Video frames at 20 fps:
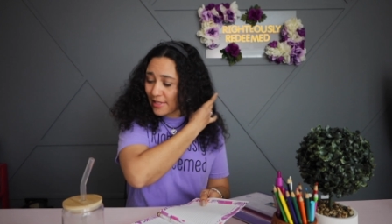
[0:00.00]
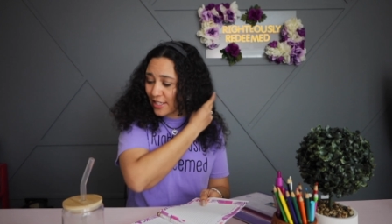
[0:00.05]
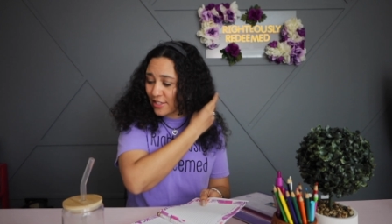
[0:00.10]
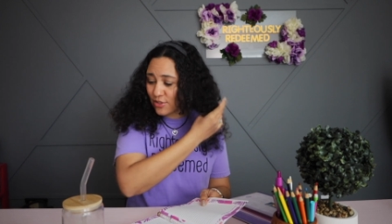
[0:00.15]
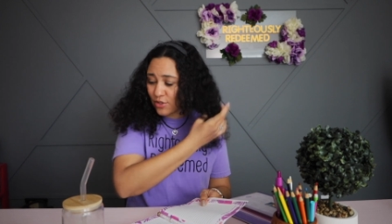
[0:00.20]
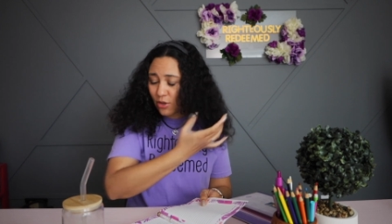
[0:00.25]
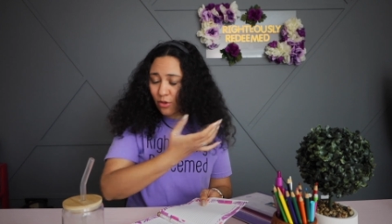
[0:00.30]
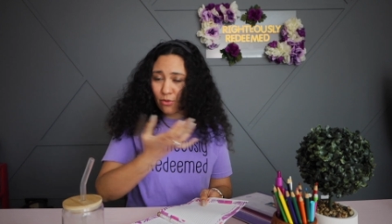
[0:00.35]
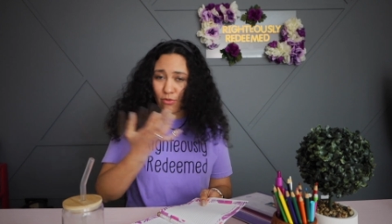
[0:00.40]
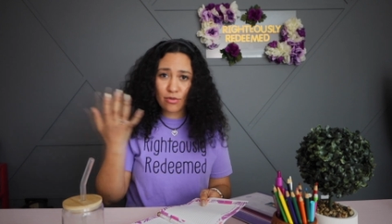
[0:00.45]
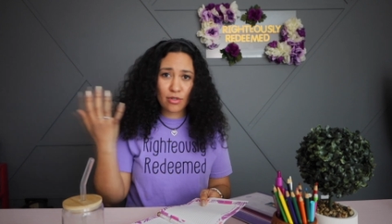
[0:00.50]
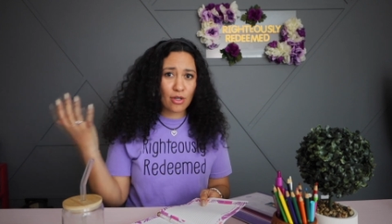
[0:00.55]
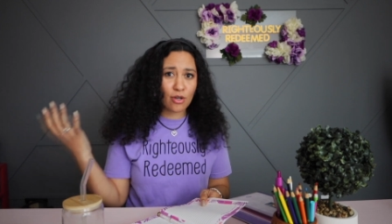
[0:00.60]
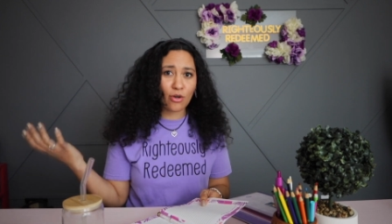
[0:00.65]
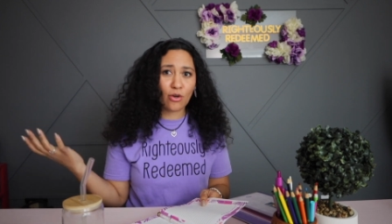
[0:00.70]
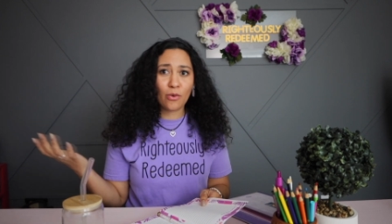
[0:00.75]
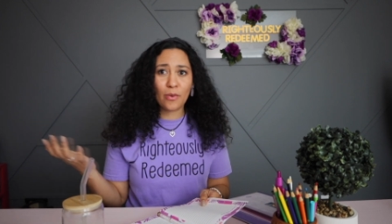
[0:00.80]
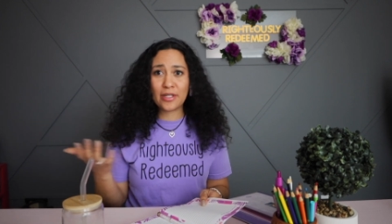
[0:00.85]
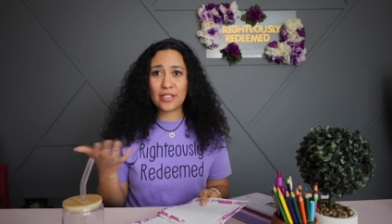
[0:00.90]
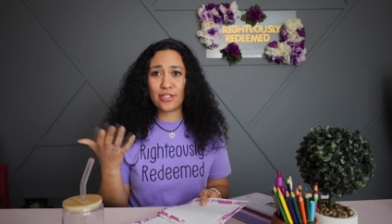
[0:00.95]
I don't
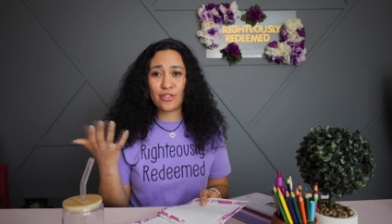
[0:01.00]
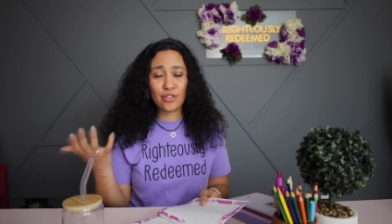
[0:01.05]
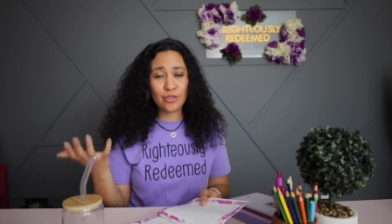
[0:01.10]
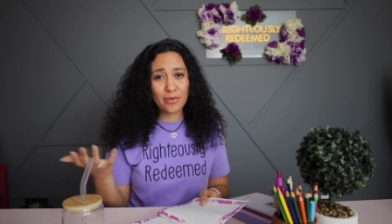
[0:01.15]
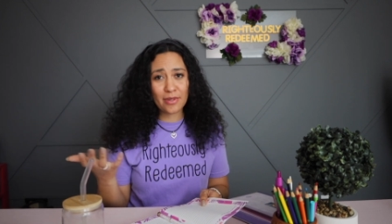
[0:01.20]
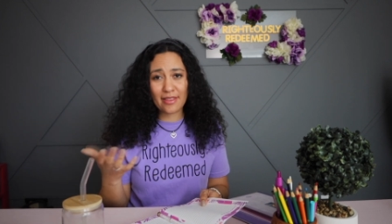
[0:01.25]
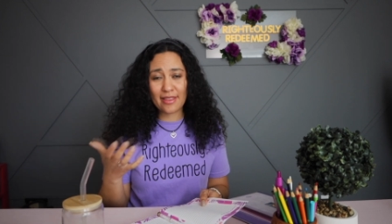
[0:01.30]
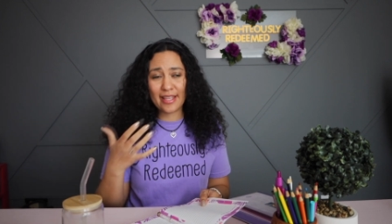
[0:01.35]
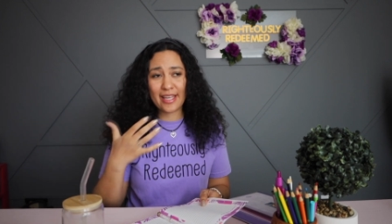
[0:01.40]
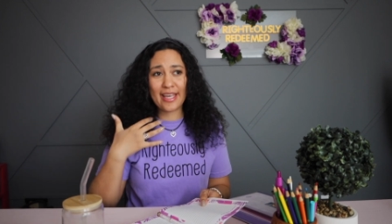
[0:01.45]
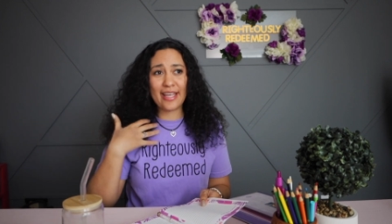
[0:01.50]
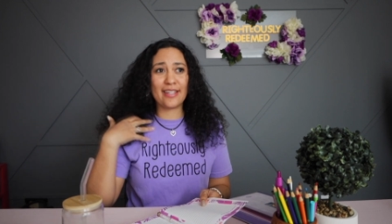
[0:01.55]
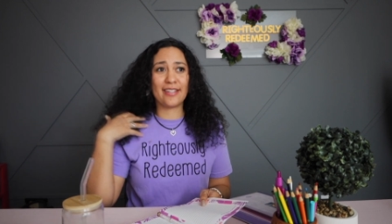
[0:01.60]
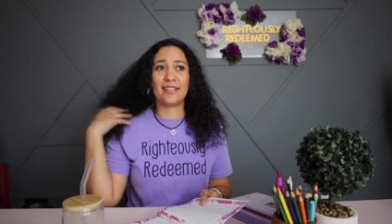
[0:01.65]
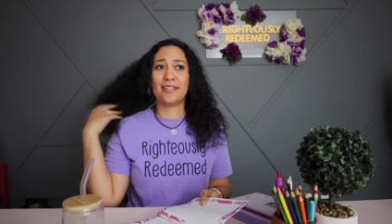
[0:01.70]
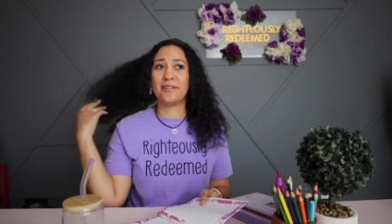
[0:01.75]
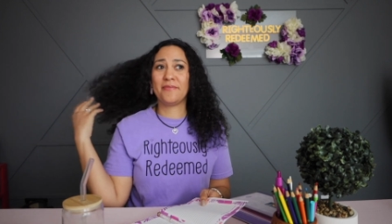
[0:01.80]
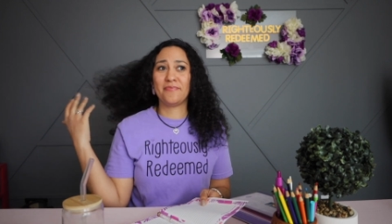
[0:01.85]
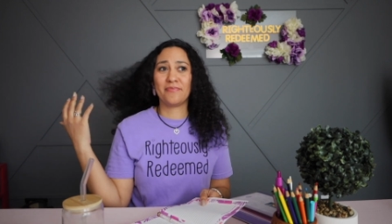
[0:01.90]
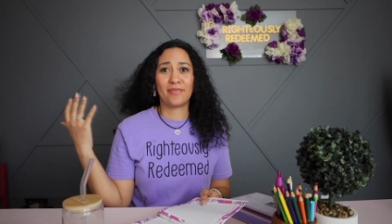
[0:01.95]
know what to do with it.
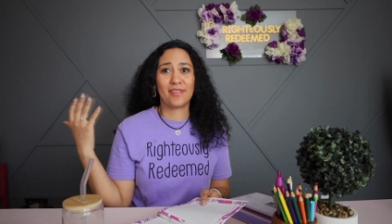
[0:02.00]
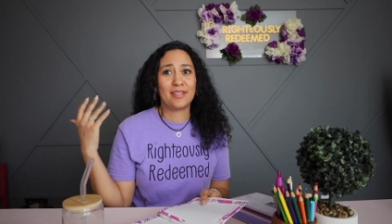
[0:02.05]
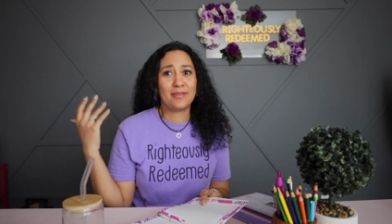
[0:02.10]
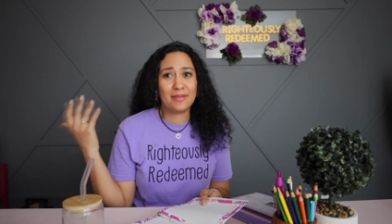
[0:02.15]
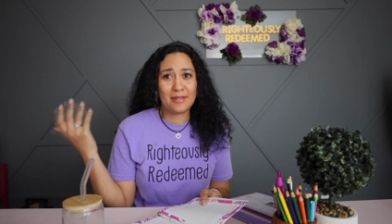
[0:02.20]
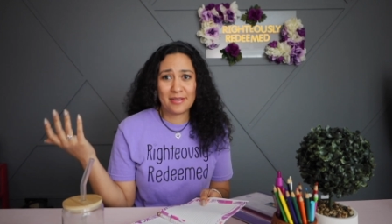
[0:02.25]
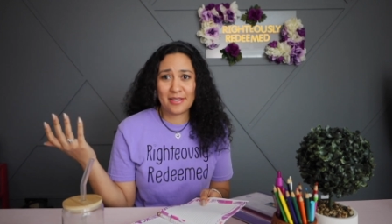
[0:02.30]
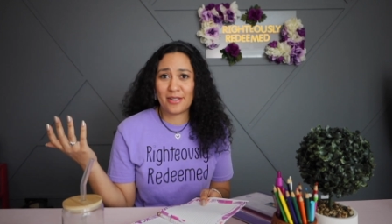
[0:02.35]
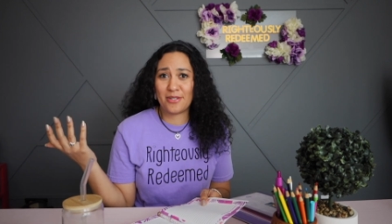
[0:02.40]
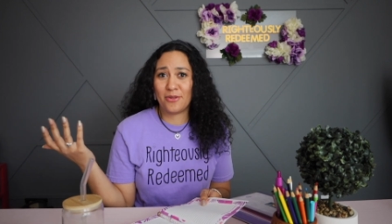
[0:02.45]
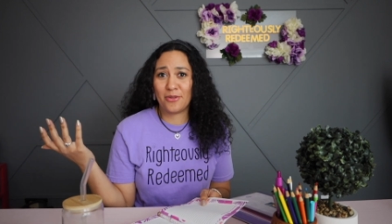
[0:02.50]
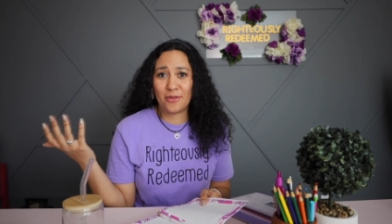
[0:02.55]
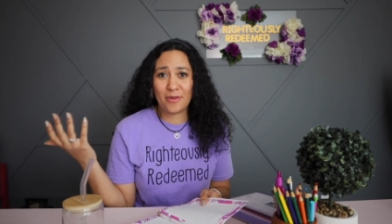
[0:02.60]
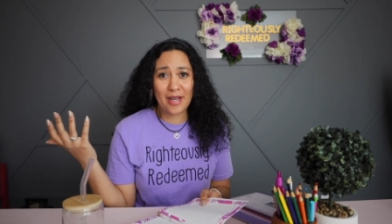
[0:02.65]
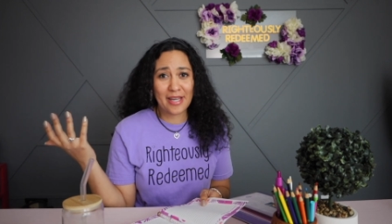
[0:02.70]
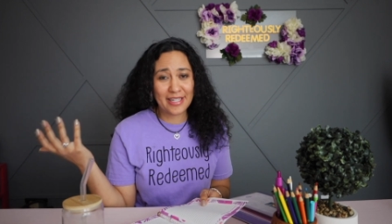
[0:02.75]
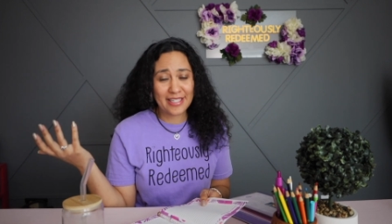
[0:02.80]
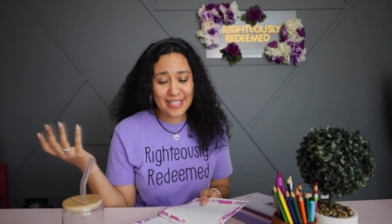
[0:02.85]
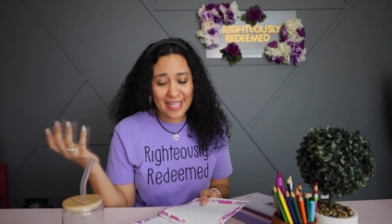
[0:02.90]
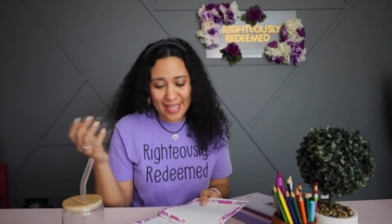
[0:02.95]
Sometimes I don't know
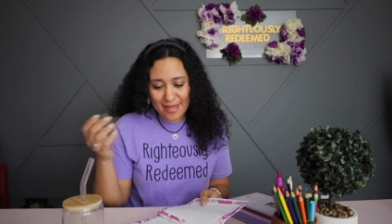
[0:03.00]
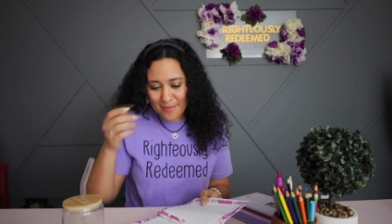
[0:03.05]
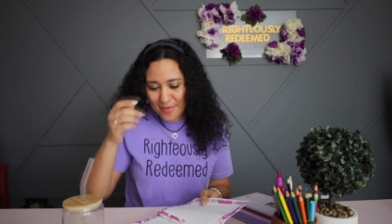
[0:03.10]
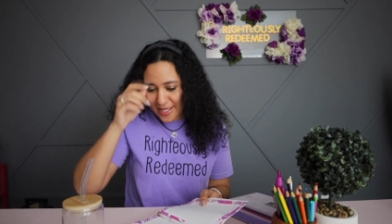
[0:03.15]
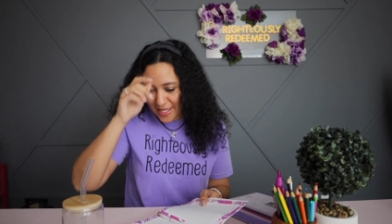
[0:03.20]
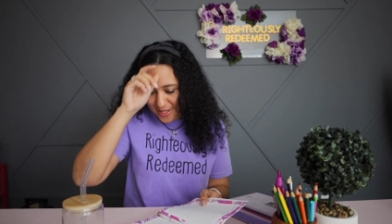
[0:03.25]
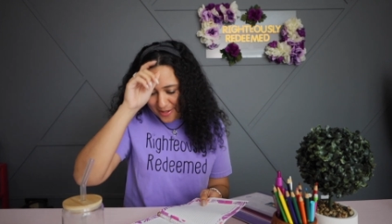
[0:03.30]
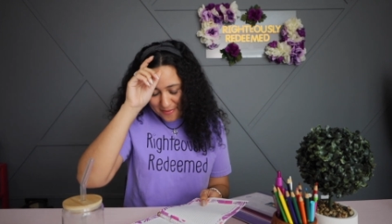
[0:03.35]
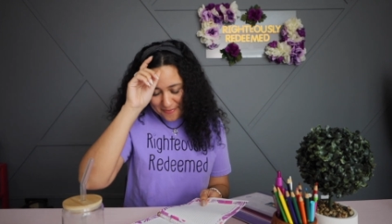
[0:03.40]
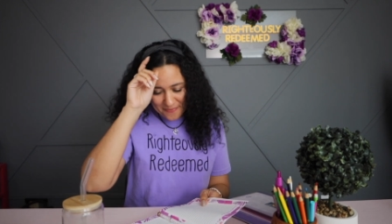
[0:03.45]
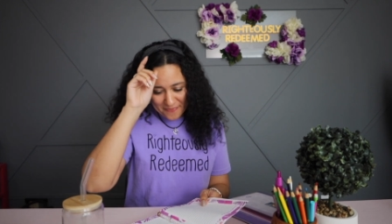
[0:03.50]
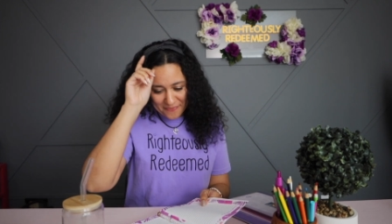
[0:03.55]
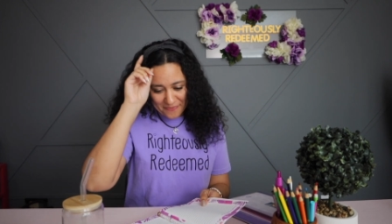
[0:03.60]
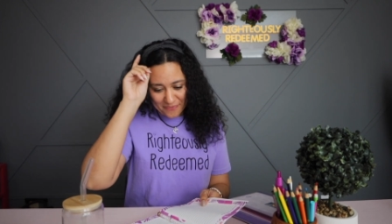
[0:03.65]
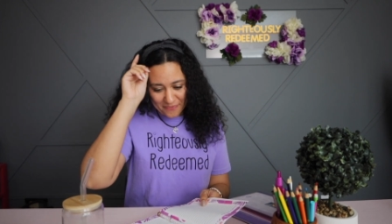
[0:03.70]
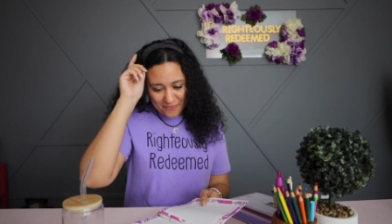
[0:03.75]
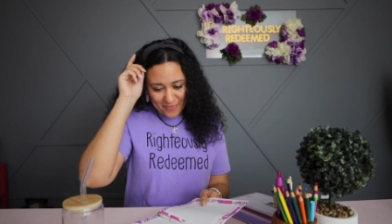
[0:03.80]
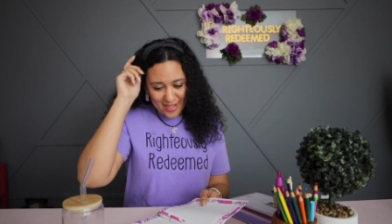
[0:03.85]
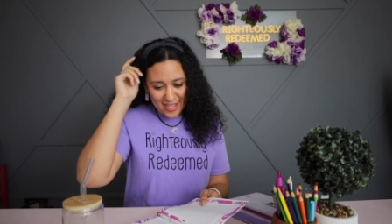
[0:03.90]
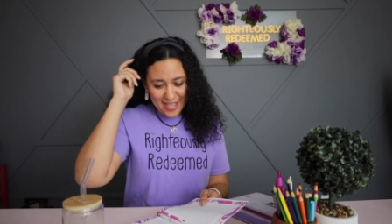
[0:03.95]
how to tame it.
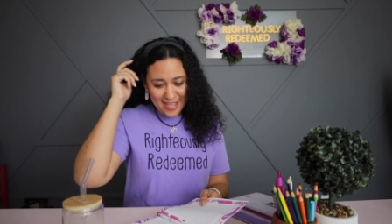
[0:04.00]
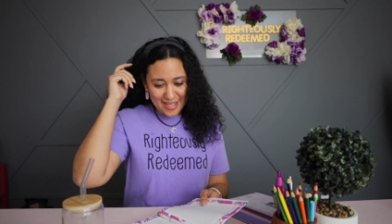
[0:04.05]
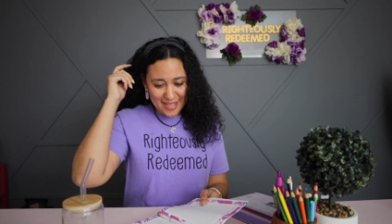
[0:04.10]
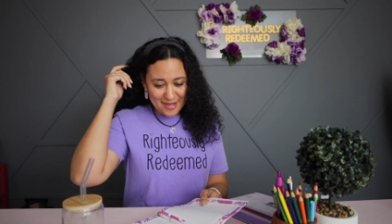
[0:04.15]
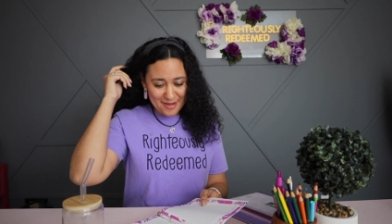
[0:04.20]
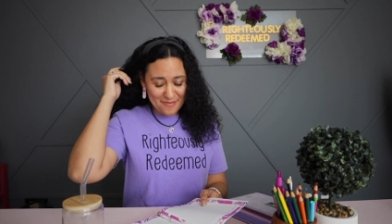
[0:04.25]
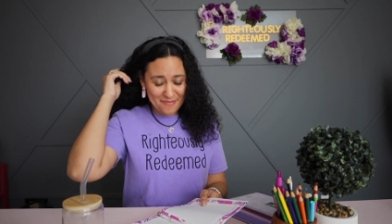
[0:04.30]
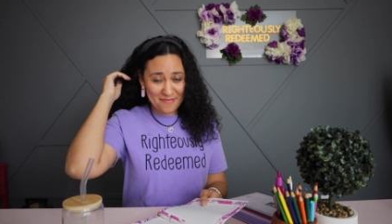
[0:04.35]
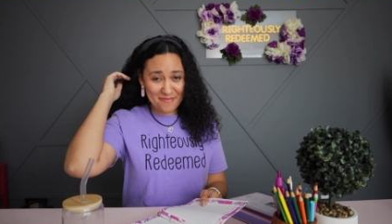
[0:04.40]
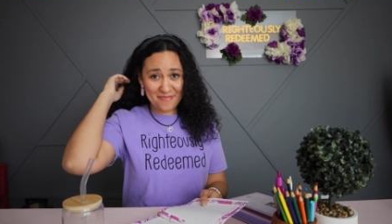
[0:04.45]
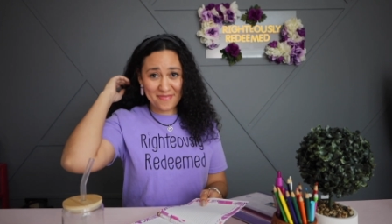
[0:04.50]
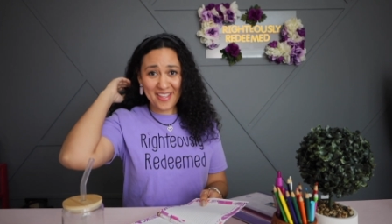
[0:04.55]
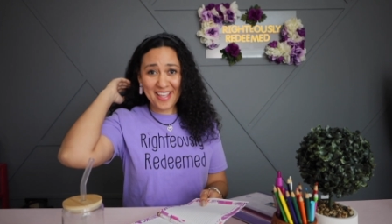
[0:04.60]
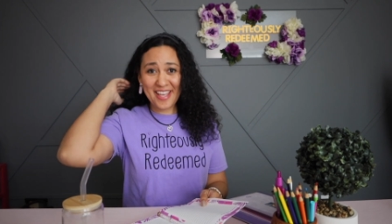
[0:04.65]
Um,